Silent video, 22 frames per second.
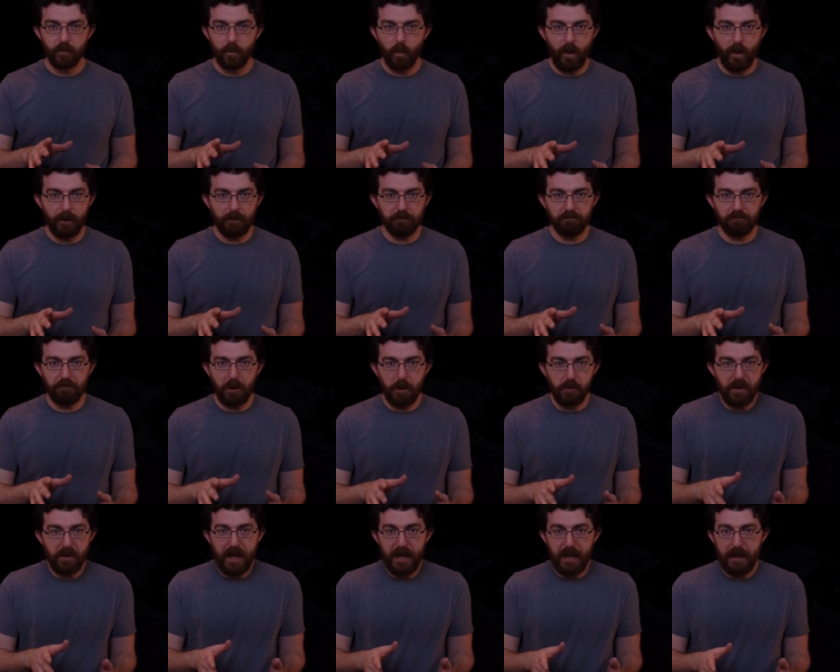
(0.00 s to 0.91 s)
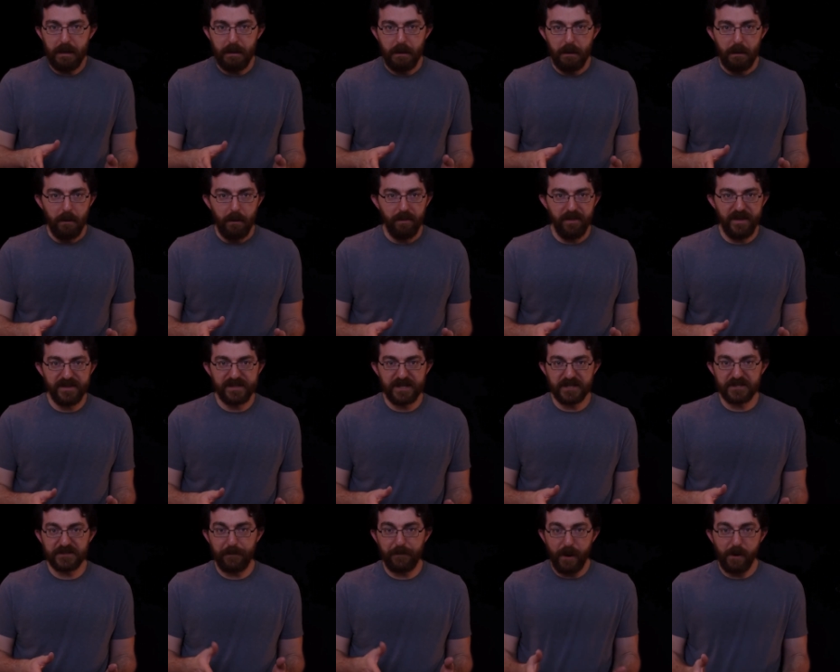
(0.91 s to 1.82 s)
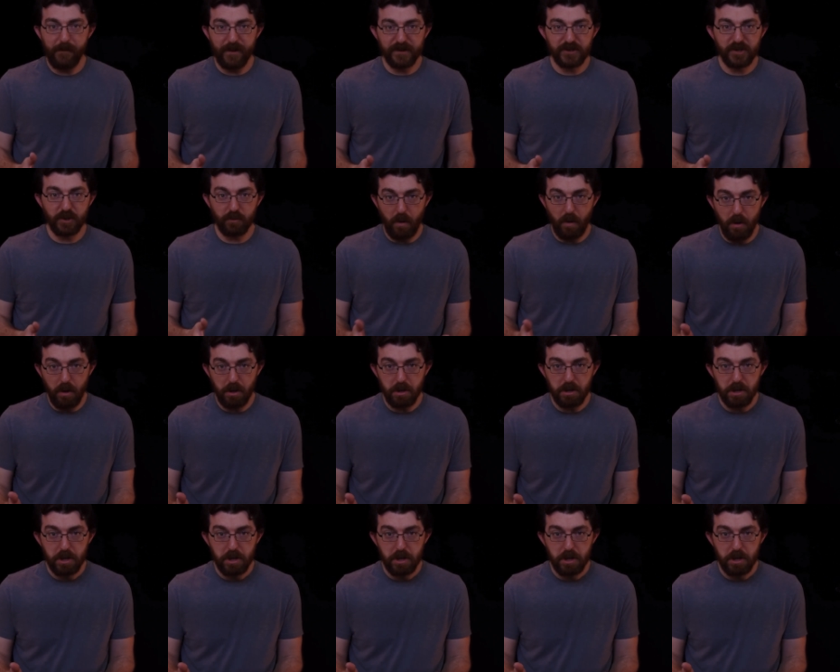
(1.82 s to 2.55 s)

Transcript: well, okay, these experiments are wrong.